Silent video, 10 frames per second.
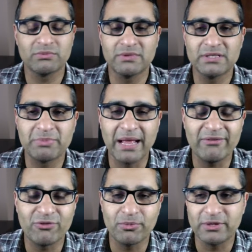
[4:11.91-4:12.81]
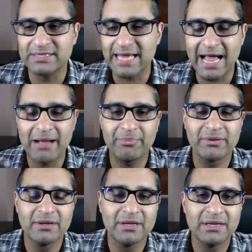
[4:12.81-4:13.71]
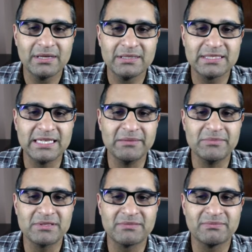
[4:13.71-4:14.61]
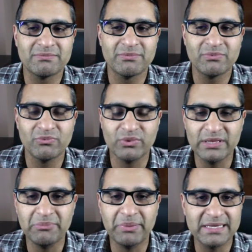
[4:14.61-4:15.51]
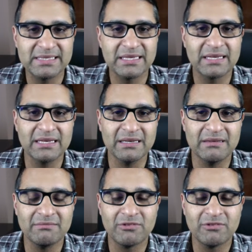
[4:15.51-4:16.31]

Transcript: this platform or this app seems really basic and